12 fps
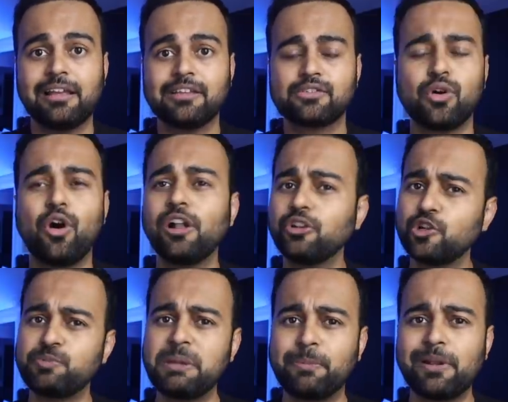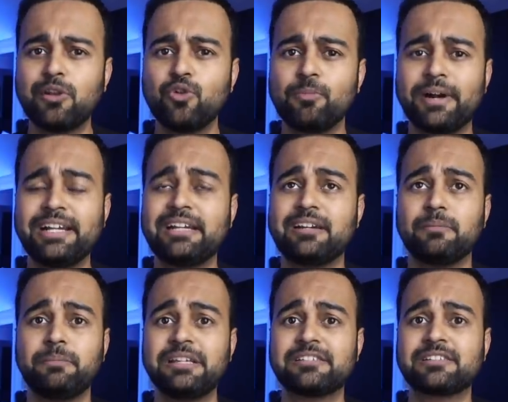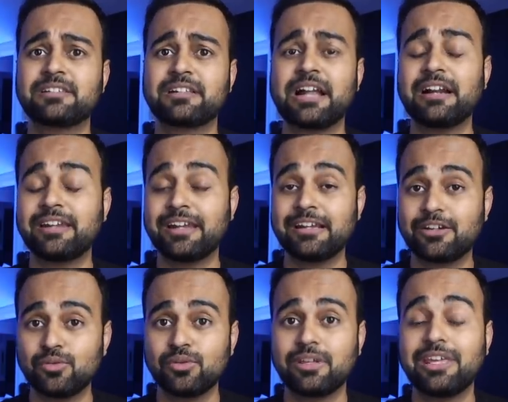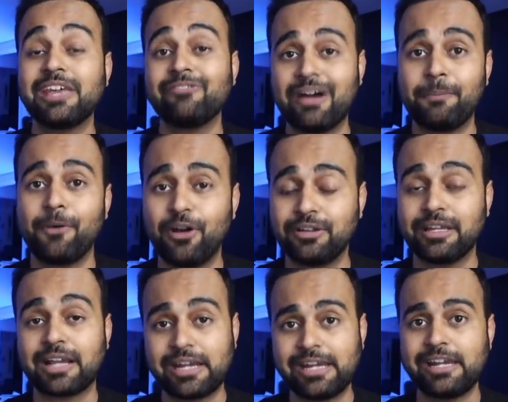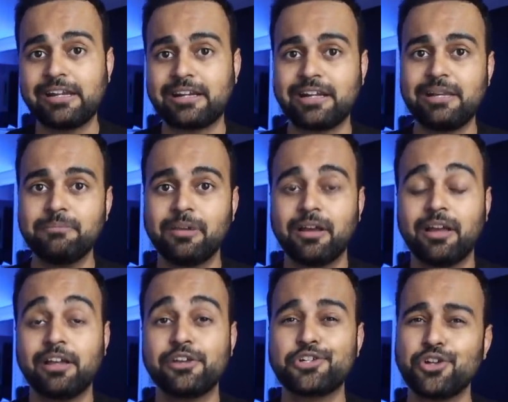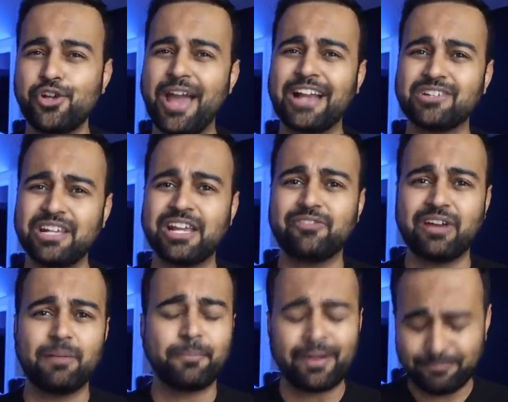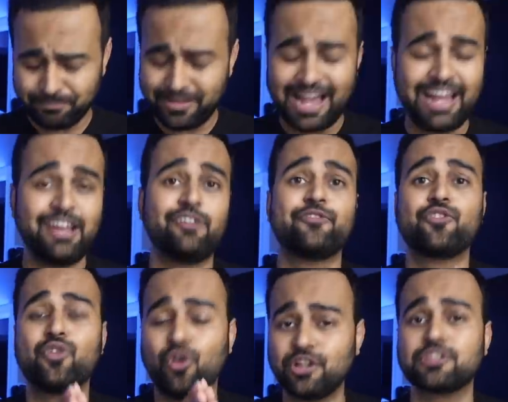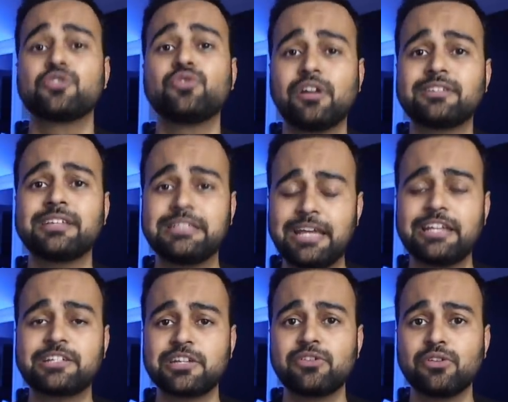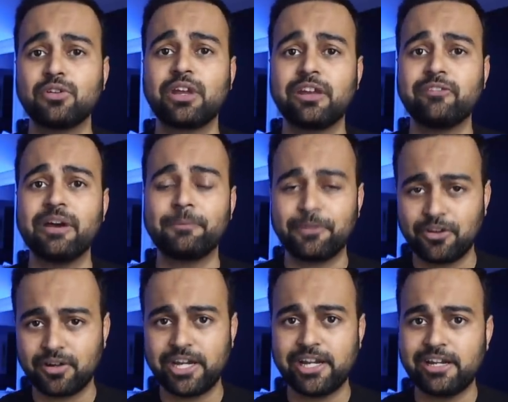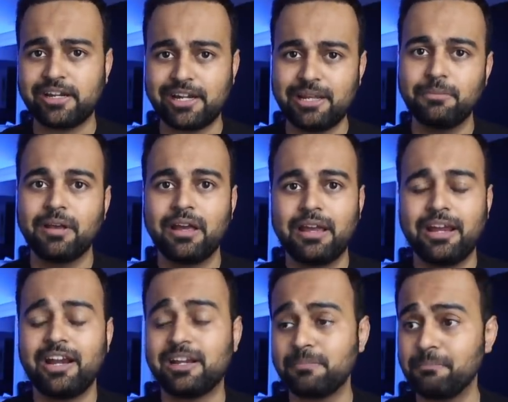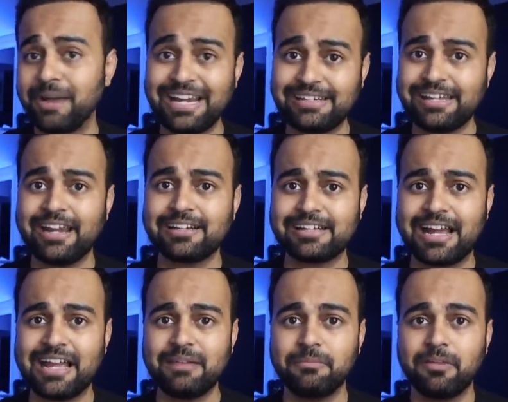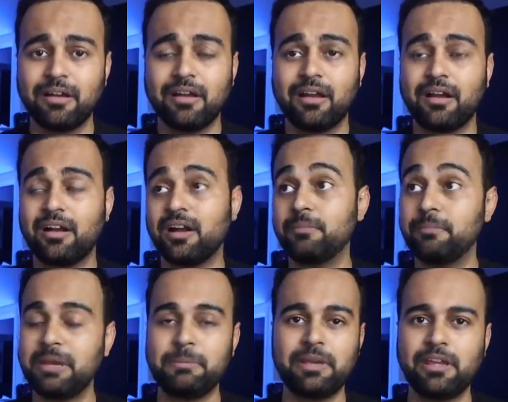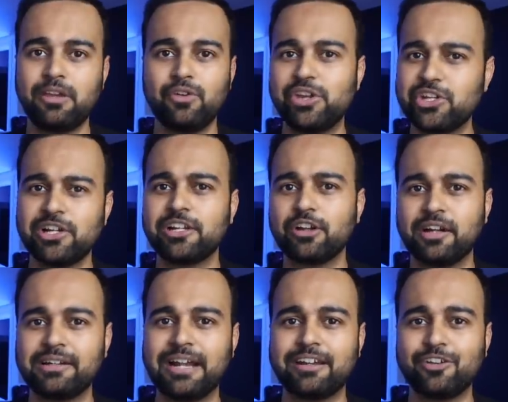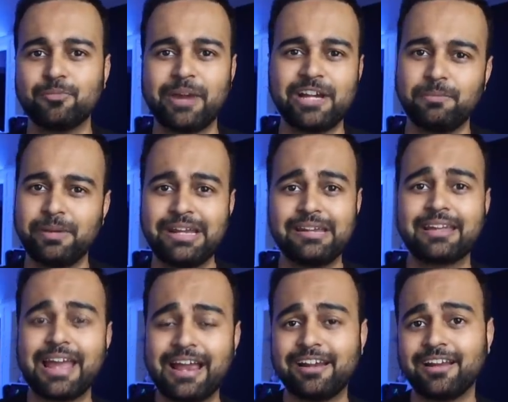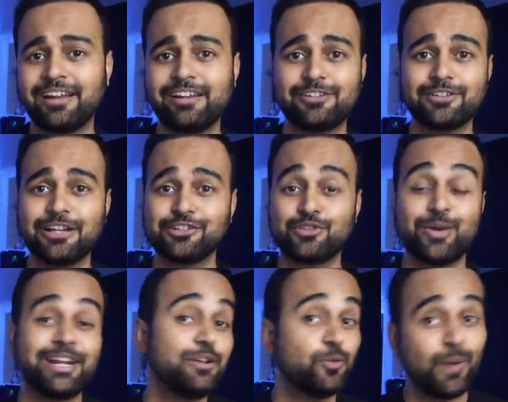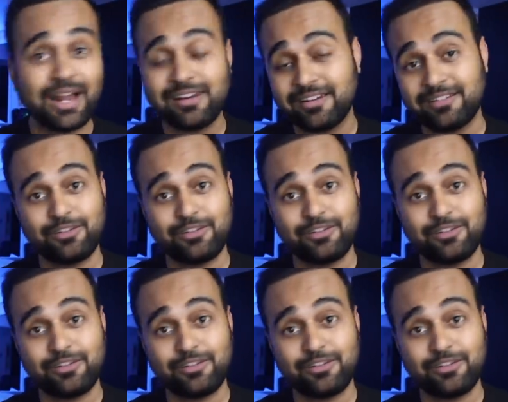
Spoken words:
So all those people who might be starting to give up on their Canadian dream, should you actually give up? I of course do not suggest you to give up on your Canadian dream. It might take time. Maybe you initially thought that you might be in Canada in 2021.